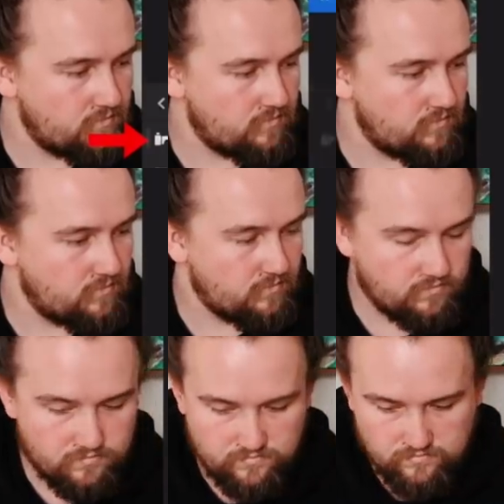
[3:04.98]

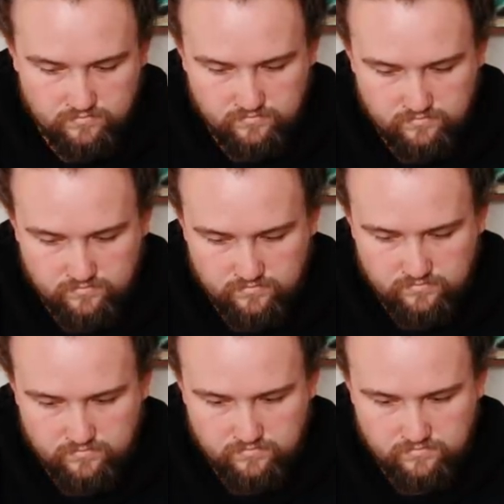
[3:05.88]

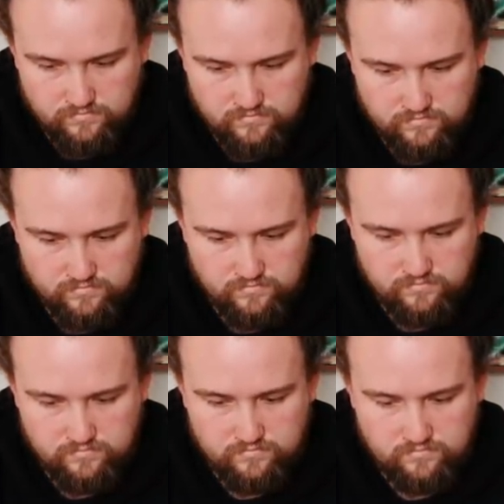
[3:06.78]

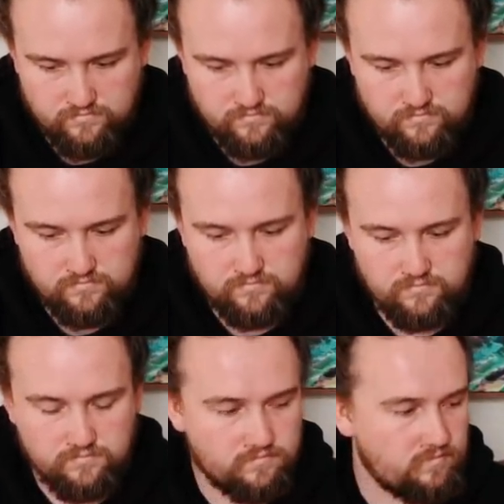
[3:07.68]

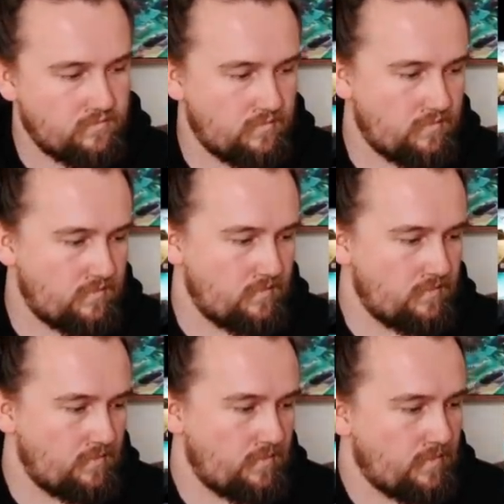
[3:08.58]

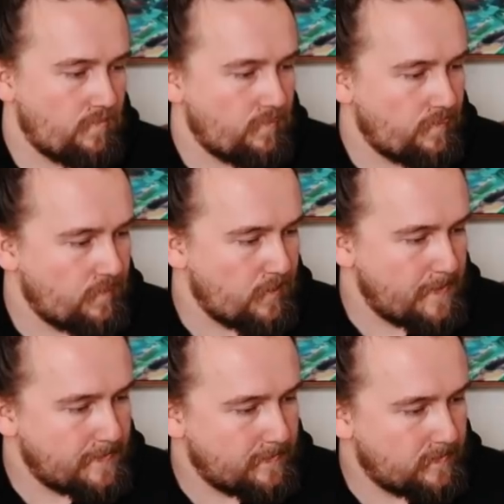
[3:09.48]

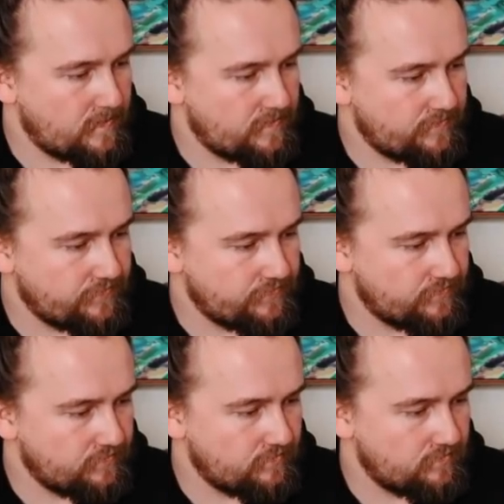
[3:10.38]

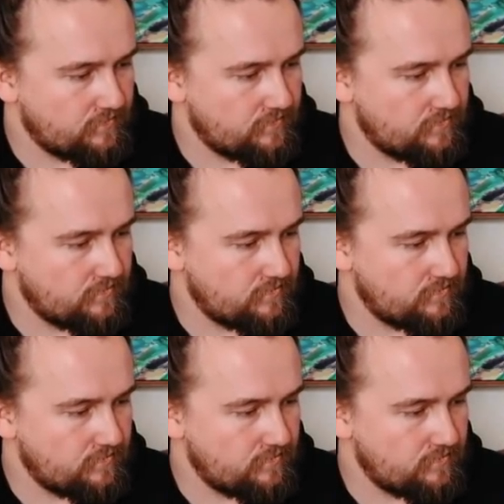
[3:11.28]
The person shown says nothing.